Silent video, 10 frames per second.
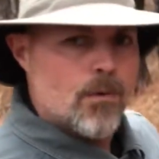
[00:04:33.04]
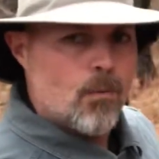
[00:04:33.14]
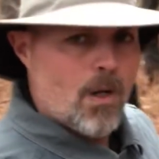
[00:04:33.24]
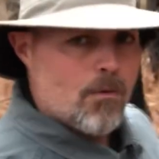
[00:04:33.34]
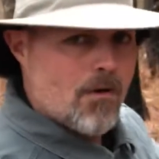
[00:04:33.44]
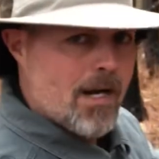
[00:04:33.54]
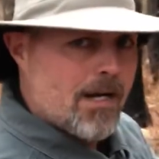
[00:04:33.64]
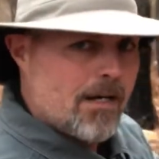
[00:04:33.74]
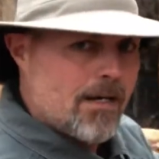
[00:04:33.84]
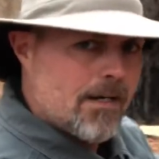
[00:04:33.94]
we were right
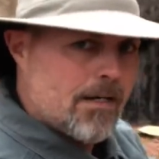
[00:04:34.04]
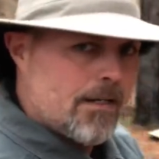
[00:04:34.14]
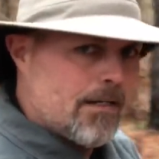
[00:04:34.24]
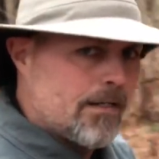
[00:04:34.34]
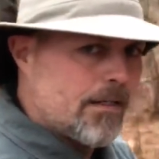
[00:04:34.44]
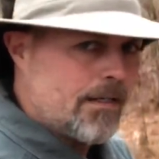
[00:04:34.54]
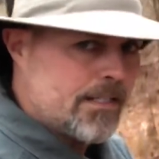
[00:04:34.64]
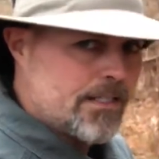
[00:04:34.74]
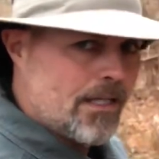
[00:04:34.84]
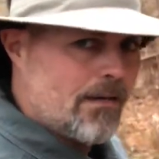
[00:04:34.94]
here,
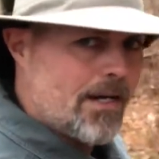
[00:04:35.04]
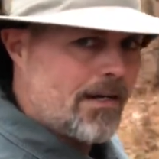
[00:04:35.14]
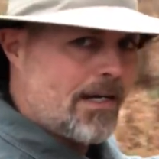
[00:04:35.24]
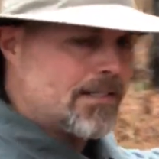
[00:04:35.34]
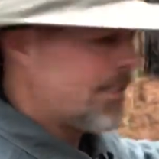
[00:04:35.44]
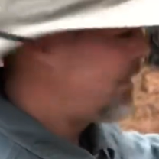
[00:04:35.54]
this area right here, guys.